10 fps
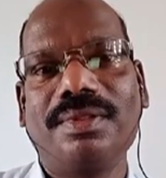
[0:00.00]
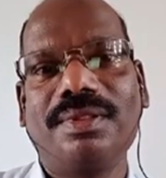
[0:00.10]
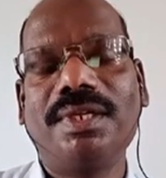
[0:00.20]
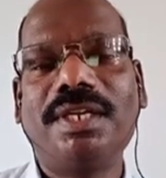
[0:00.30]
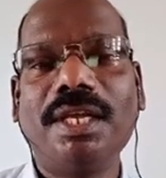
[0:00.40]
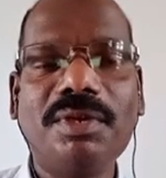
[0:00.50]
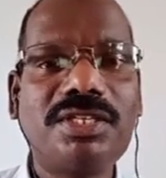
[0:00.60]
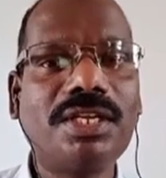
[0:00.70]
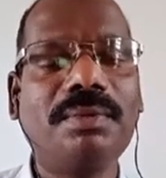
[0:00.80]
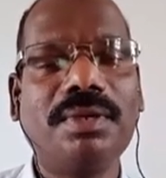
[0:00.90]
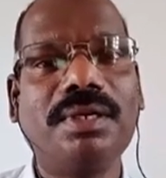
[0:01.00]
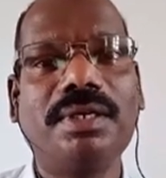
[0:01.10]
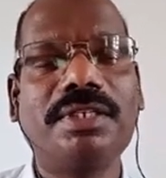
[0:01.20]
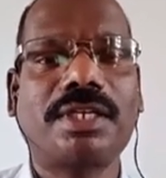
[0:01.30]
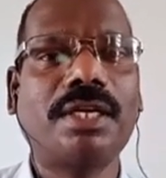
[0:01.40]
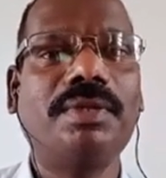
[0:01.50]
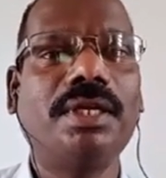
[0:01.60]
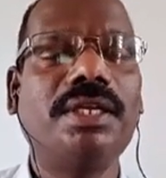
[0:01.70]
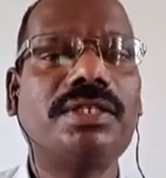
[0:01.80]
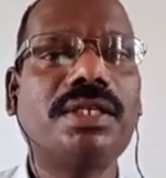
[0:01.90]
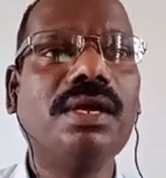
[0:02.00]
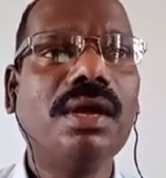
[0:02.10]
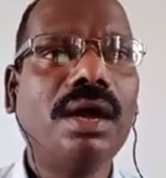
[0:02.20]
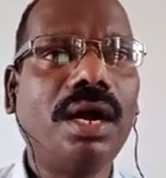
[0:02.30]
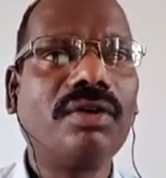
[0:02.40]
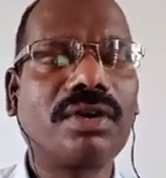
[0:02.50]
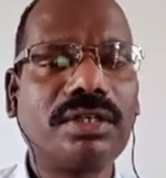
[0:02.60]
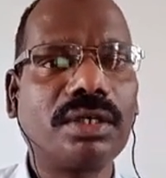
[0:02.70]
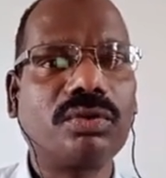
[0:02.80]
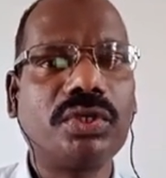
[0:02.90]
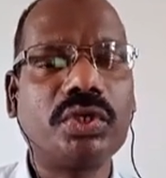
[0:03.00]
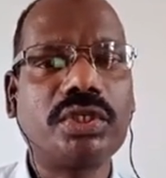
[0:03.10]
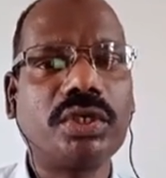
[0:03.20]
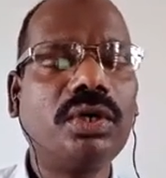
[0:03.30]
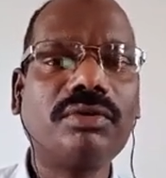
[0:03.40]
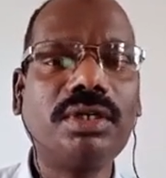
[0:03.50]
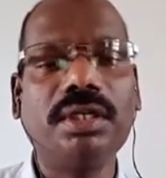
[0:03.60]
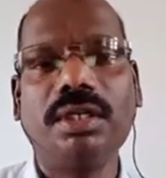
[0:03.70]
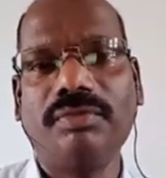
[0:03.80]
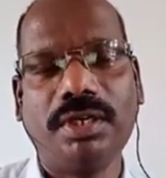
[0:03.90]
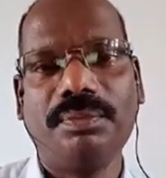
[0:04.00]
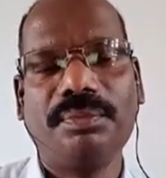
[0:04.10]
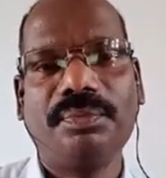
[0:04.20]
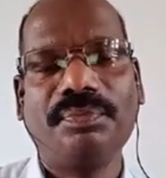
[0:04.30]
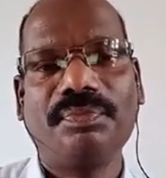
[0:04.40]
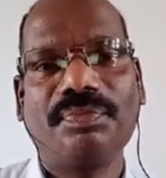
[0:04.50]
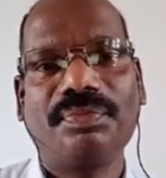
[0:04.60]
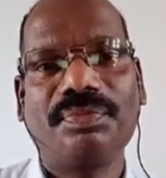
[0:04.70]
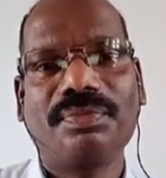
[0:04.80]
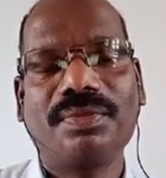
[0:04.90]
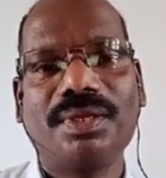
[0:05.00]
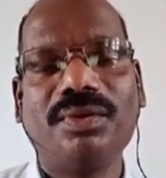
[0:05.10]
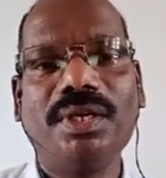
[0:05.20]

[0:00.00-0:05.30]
The term itself describing that is an unwritten constitution, not written anywhere. Only